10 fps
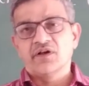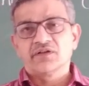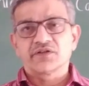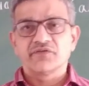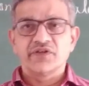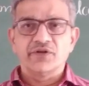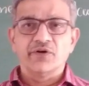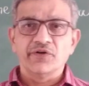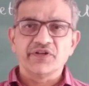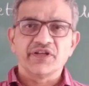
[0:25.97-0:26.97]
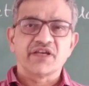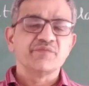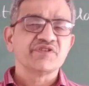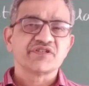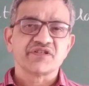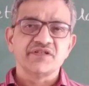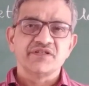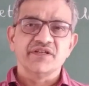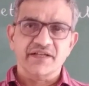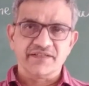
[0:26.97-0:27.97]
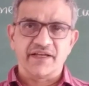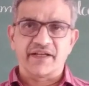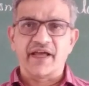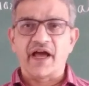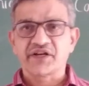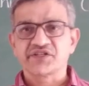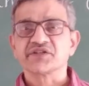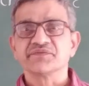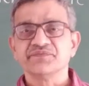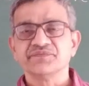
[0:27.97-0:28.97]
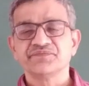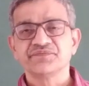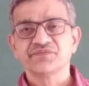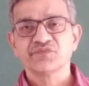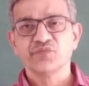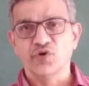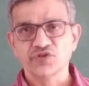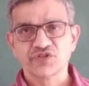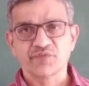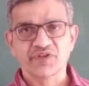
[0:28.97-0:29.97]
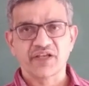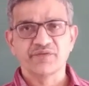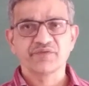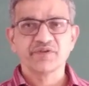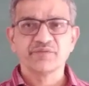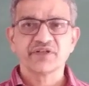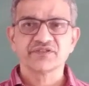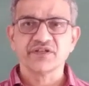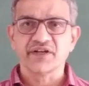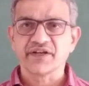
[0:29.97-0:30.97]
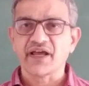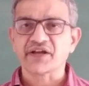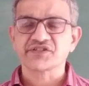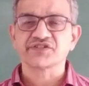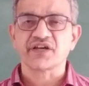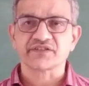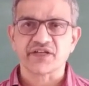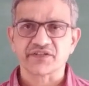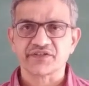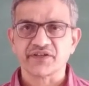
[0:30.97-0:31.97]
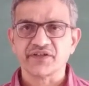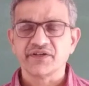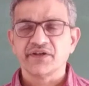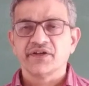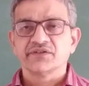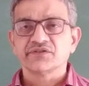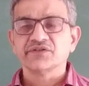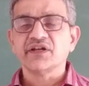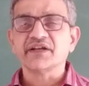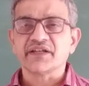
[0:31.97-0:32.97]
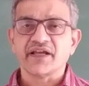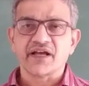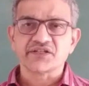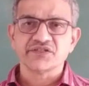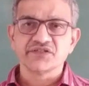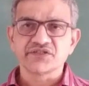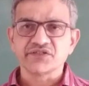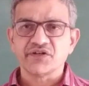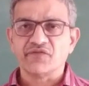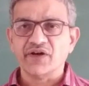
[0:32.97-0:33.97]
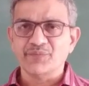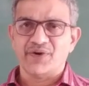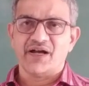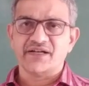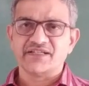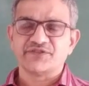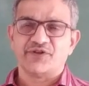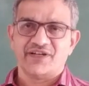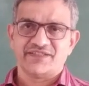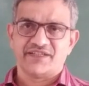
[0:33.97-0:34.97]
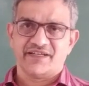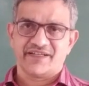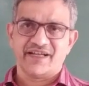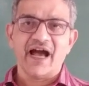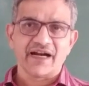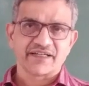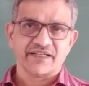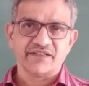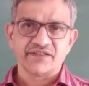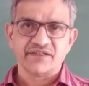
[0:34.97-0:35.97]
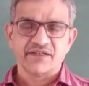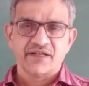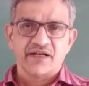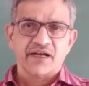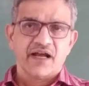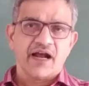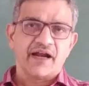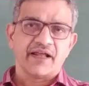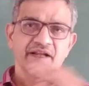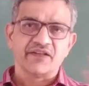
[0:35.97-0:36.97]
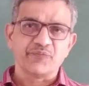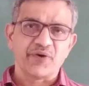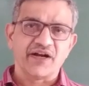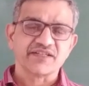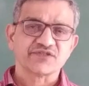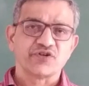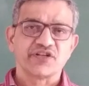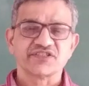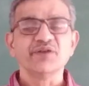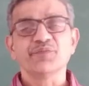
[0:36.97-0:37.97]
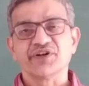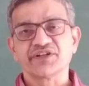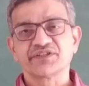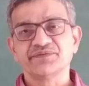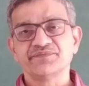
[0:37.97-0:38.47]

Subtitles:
So we know in a chemistry there is a reaction. Most of the chemicals are reactions are there. So in that reactions, one part is called as a reactant and another part is called as a product.